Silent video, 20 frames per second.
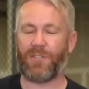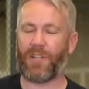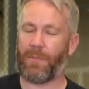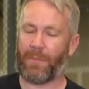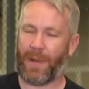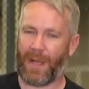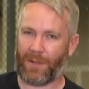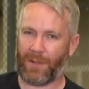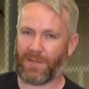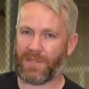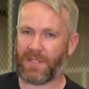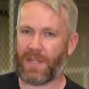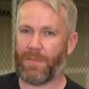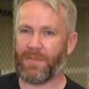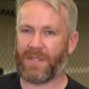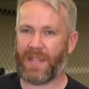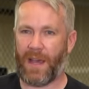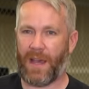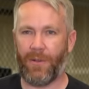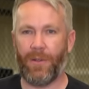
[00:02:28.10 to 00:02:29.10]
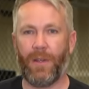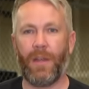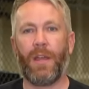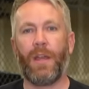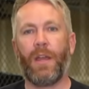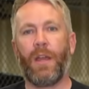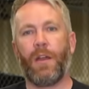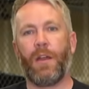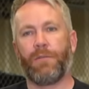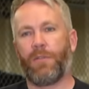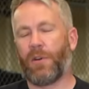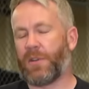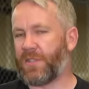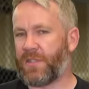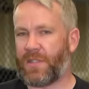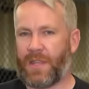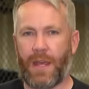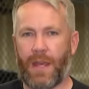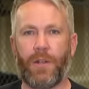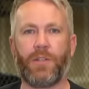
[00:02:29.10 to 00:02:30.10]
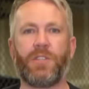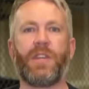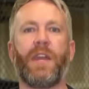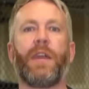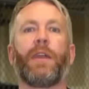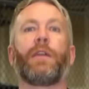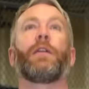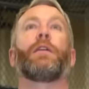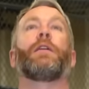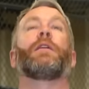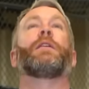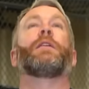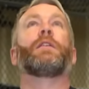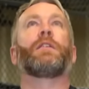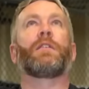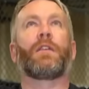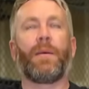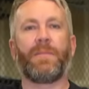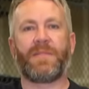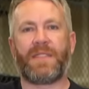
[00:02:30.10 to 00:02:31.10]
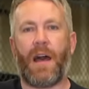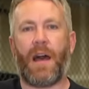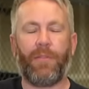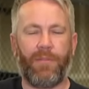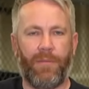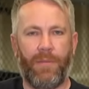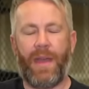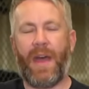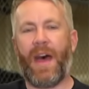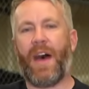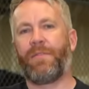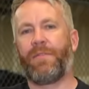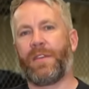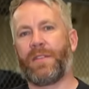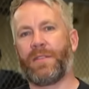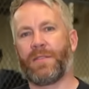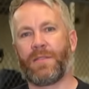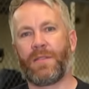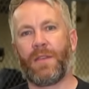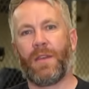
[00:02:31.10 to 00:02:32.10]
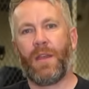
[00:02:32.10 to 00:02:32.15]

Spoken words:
Shawn Michaels comes out versus The Undertaker, comes down from the heavens.